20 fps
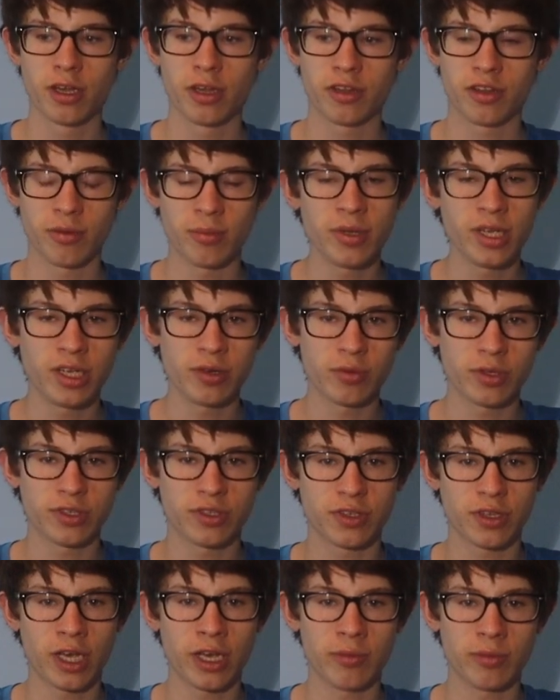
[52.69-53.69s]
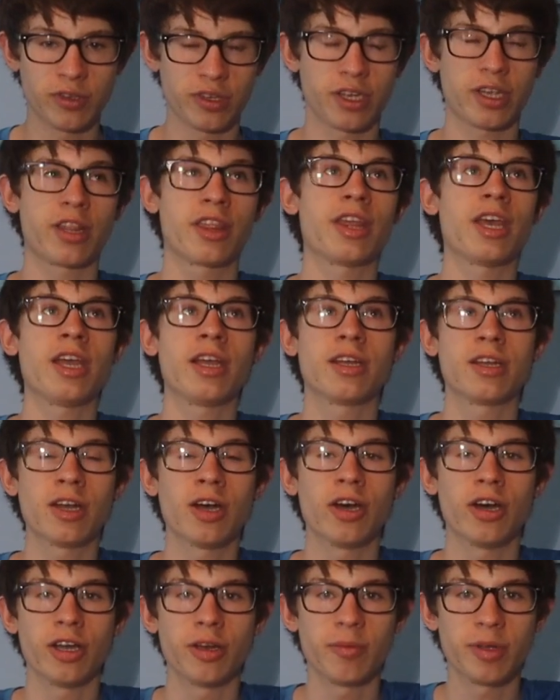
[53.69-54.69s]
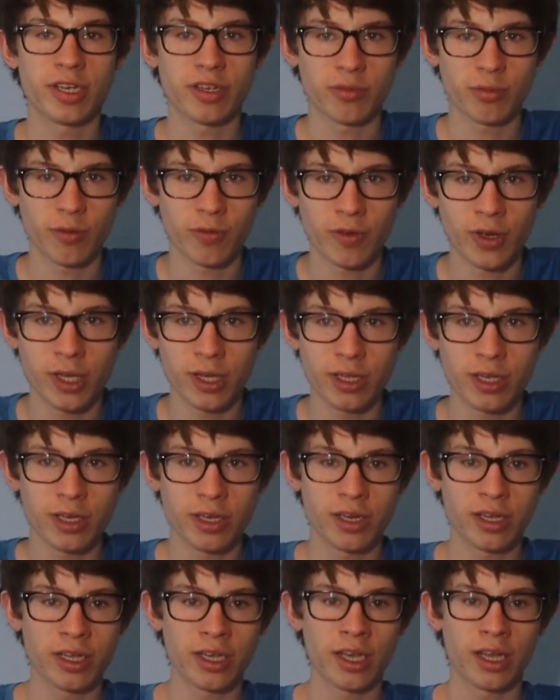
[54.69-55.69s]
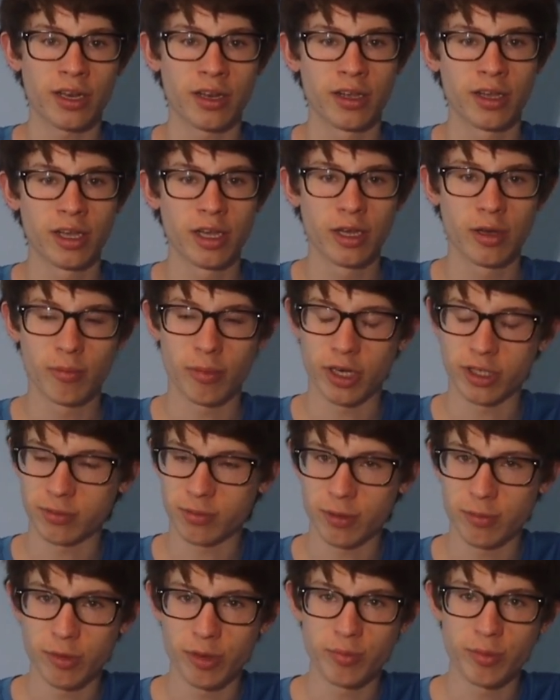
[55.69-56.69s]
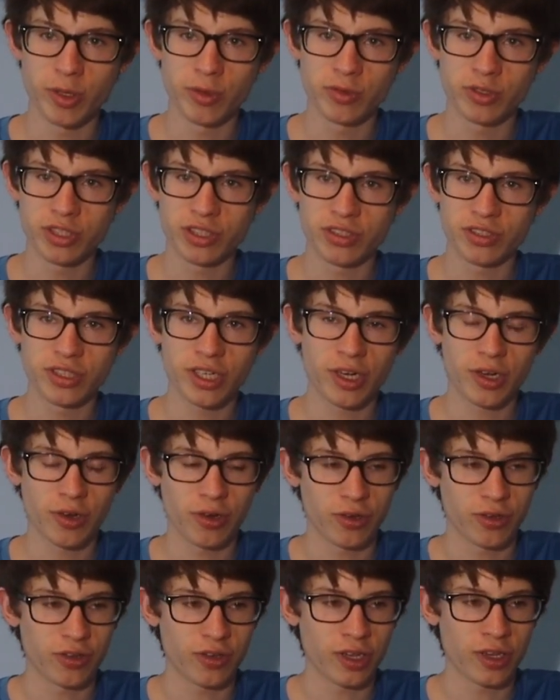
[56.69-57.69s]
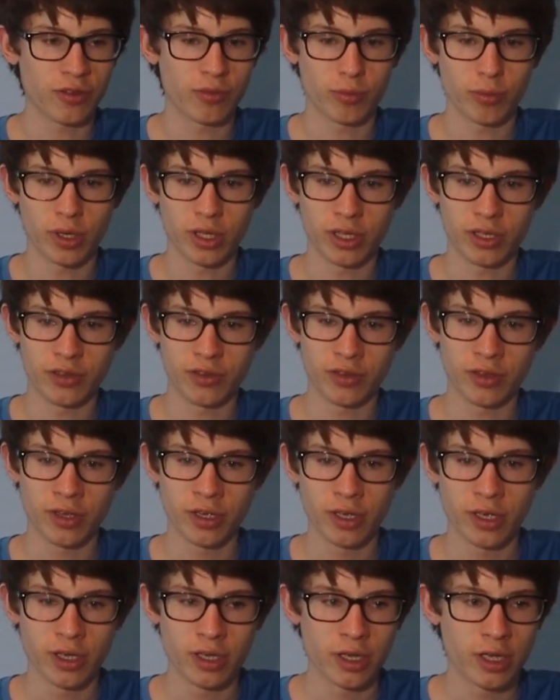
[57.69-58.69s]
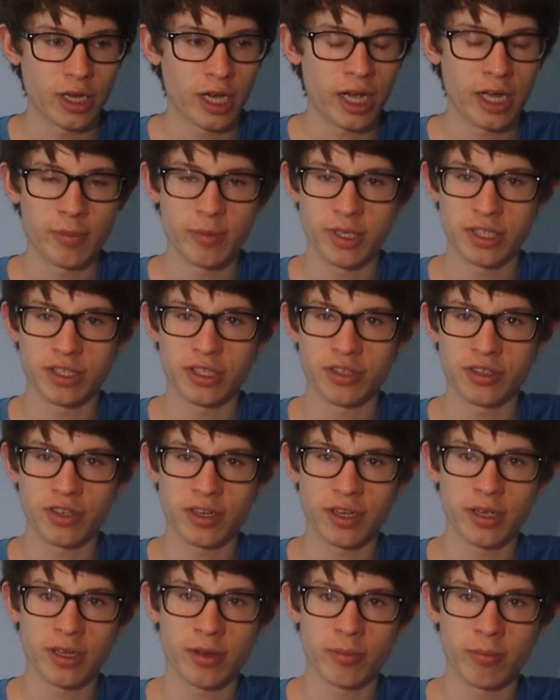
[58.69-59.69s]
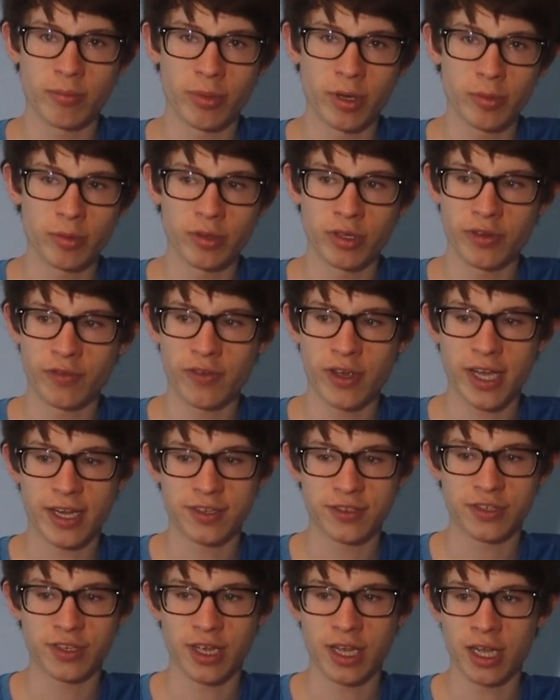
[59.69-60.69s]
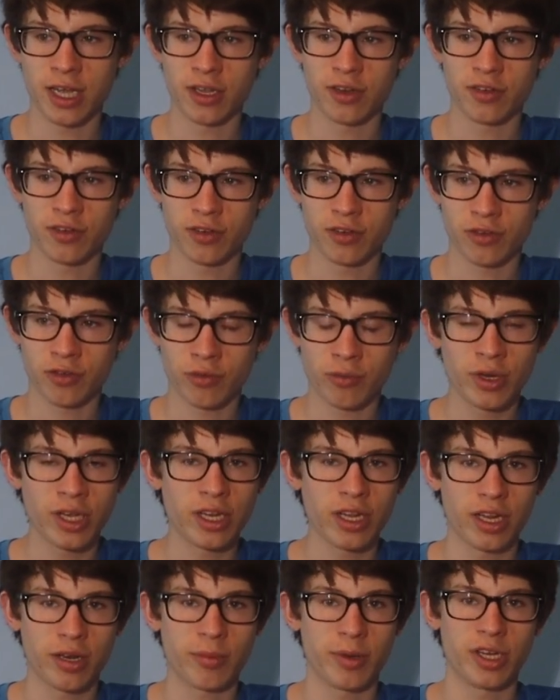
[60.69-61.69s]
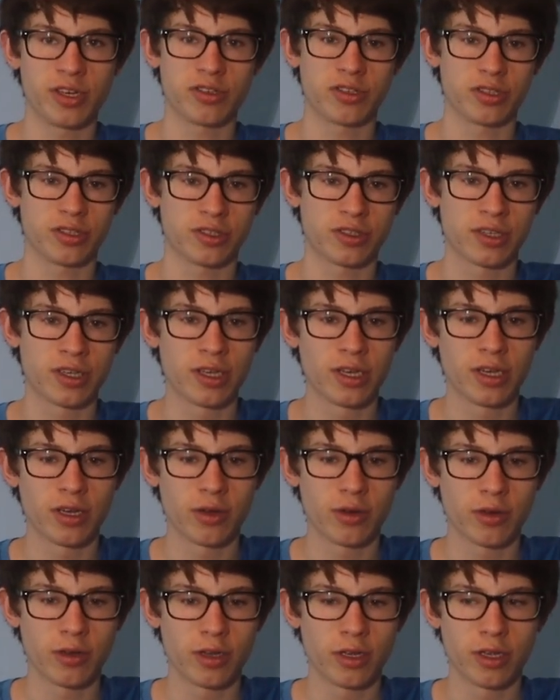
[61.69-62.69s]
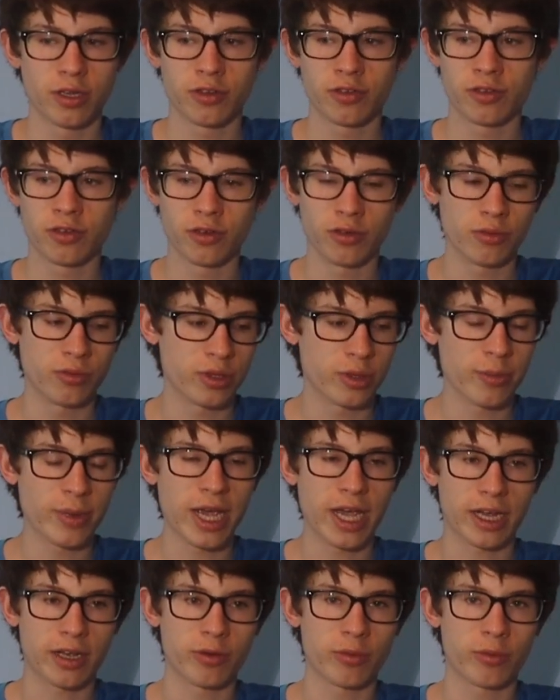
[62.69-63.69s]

to me I was like, thank God, because we're finally going to get possibly Memoji stickers as well as iMessage bubble effects and screen animations to the Mac,